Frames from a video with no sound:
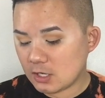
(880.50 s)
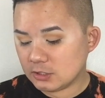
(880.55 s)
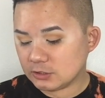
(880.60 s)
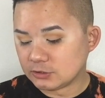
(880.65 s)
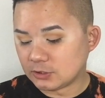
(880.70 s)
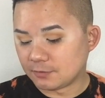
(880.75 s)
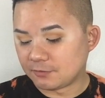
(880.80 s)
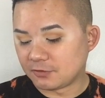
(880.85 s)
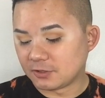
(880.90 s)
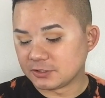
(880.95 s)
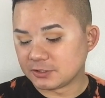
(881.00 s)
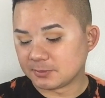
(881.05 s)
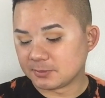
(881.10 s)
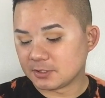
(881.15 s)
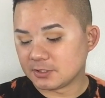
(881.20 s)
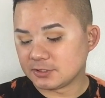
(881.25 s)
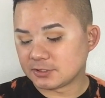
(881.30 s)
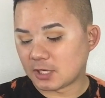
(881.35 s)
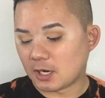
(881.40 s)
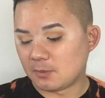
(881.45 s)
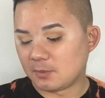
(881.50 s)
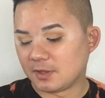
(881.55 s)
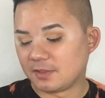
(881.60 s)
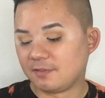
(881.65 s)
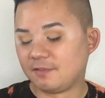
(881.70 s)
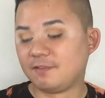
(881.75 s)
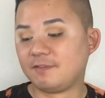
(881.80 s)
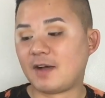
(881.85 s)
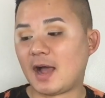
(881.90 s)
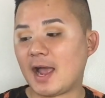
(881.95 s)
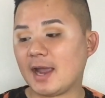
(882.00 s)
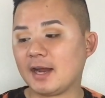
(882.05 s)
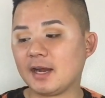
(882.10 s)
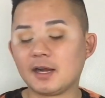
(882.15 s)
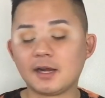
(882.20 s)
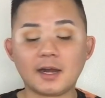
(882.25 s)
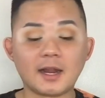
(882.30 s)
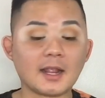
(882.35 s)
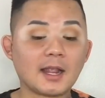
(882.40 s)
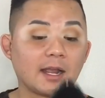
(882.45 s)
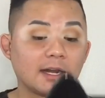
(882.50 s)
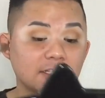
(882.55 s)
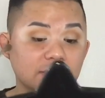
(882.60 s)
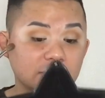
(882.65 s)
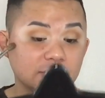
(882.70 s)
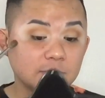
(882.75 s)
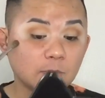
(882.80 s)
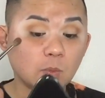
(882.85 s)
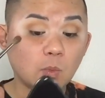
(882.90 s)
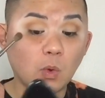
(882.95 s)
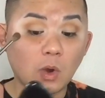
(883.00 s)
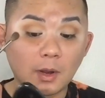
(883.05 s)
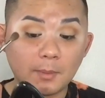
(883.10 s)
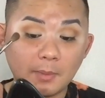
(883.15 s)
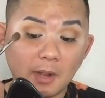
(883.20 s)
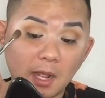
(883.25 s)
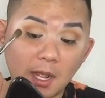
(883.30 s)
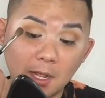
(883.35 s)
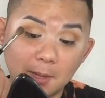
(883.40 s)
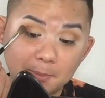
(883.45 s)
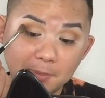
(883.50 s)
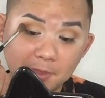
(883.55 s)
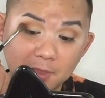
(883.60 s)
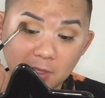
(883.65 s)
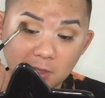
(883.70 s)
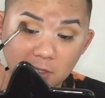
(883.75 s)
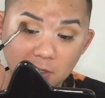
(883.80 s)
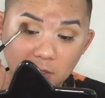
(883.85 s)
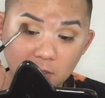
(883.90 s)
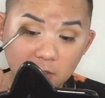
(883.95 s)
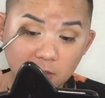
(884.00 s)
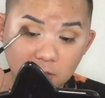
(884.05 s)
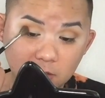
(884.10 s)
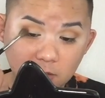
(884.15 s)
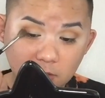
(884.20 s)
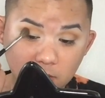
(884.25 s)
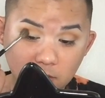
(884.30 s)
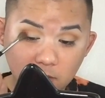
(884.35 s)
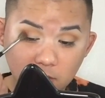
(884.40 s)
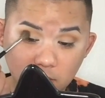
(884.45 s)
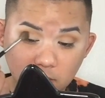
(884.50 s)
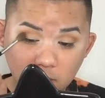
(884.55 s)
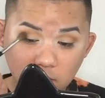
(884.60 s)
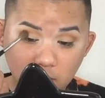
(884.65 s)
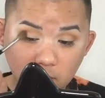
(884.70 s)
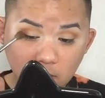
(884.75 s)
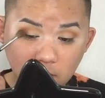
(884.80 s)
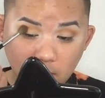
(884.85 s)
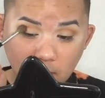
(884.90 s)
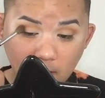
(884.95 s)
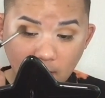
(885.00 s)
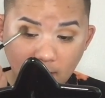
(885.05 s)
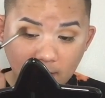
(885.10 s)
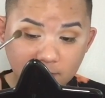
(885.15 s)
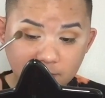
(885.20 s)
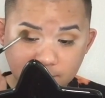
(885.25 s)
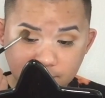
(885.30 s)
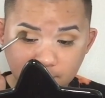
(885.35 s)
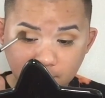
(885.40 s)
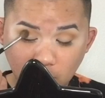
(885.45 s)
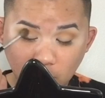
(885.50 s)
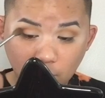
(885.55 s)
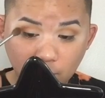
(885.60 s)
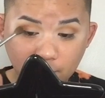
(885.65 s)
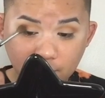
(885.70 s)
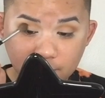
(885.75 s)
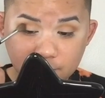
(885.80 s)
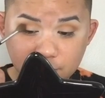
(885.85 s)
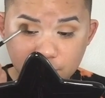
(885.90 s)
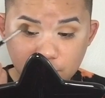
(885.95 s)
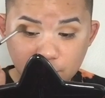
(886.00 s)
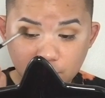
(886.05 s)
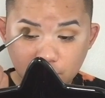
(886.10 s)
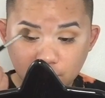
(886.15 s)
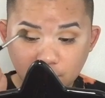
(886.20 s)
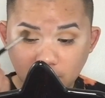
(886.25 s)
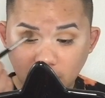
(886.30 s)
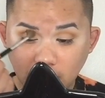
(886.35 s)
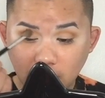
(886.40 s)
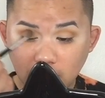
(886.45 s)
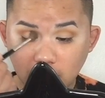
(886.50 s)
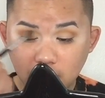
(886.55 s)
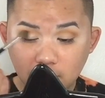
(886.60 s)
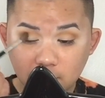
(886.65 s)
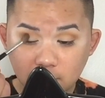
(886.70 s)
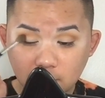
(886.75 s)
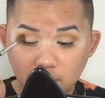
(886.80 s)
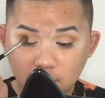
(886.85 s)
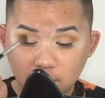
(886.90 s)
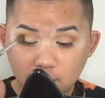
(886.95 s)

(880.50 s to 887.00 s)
So first I'm going to start with Fire and kind of just warm up the look. Add some orange to it.